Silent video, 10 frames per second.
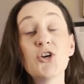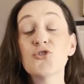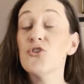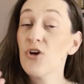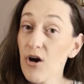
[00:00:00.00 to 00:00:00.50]

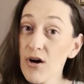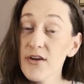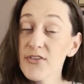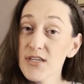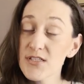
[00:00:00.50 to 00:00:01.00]
So there
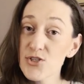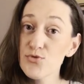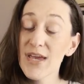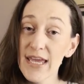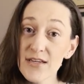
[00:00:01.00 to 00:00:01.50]
are things that you
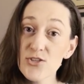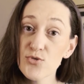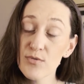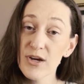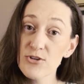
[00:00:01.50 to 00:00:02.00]
can
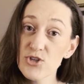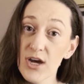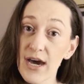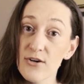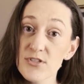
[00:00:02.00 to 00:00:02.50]
do around your
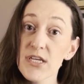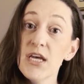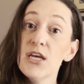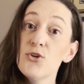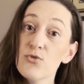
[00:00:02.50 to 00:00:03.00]
house
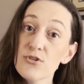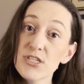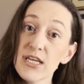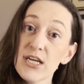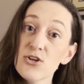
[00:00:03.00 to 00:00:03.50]
in order
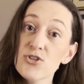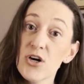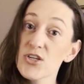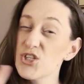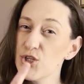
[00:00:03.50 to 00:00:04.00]
to get your
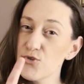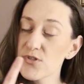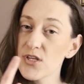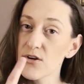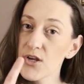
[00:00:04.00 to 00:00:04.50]
dog to
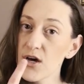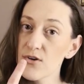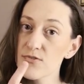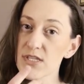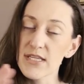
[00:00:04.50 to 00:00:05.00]
use their
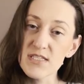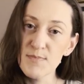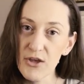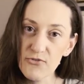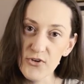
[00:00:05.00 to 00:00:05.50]
nose and
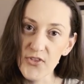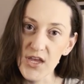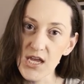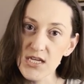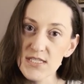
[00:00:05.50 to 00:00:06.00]
smell for
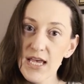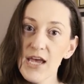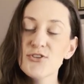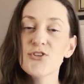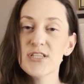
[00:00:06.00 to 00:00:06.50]
things
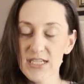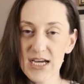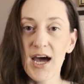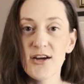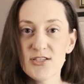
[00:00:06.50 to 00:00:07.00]
so that it
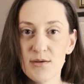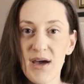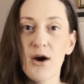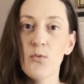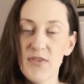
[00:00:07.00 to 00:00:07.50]
tires them
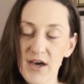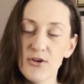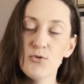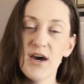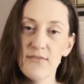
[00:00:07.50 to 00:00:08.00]
out
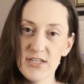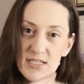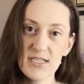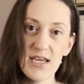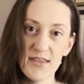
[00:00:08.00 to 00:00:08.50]
without you having
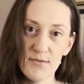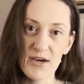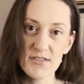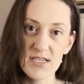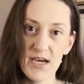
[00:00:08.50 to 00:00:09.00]
to take them
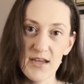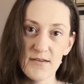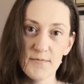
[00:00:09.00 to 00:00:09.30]
outside.